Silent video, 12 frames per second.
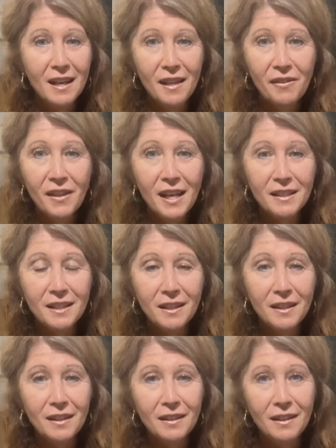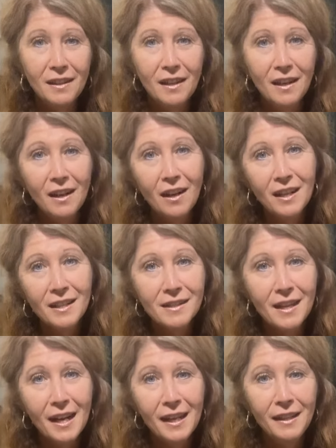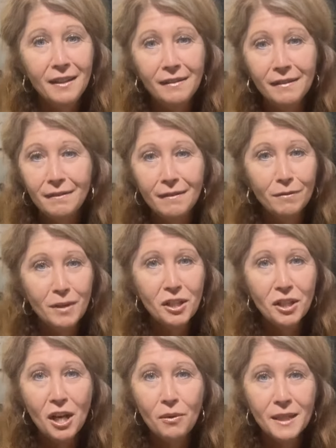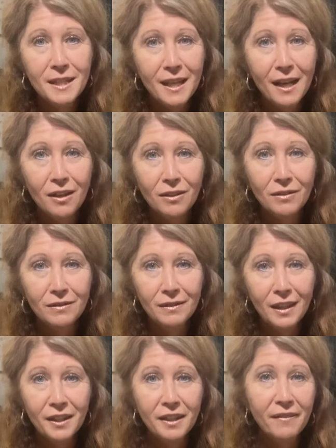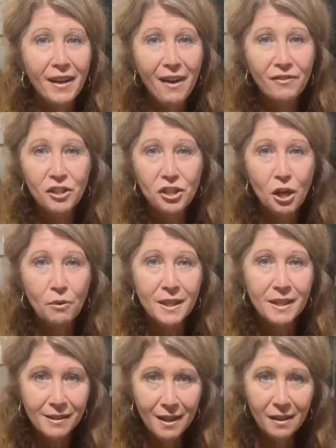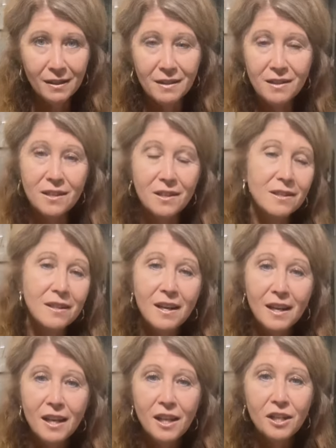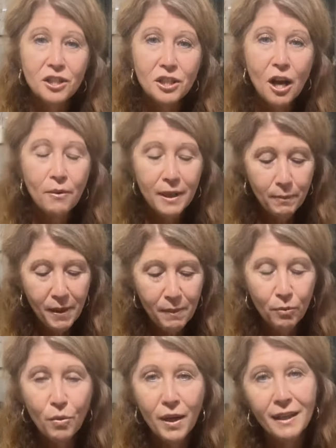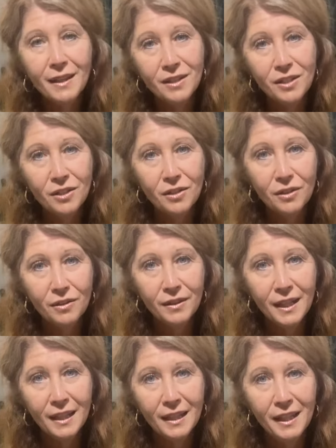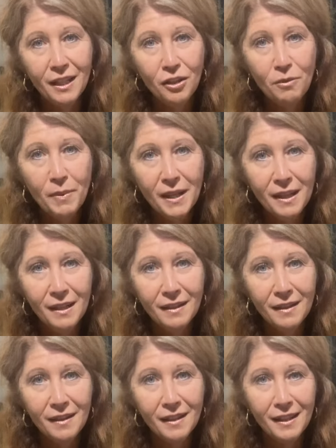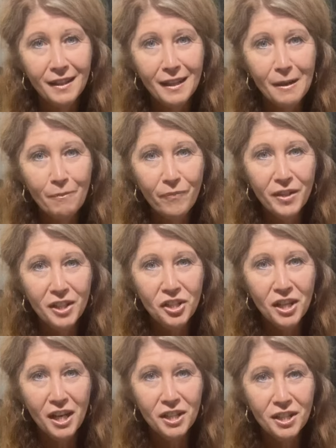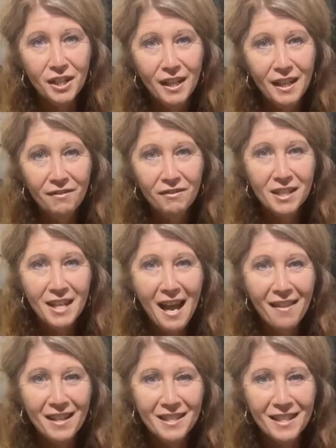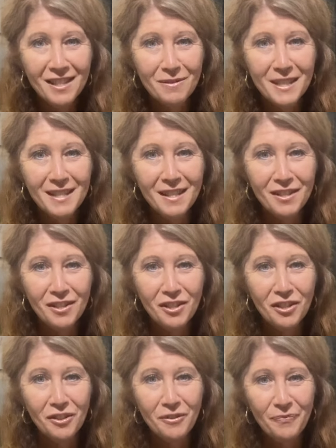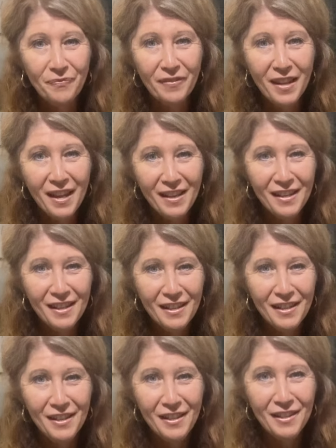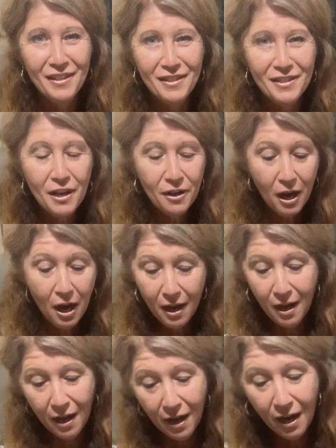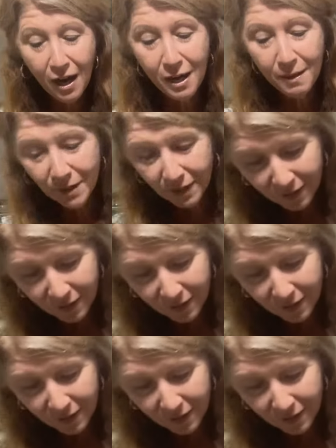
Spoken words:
that, you know, I say we show and tell. I don't even have to show and sell. It's just showing people what it can do and letting you be the judge, just how that's going to assist you. So I'm not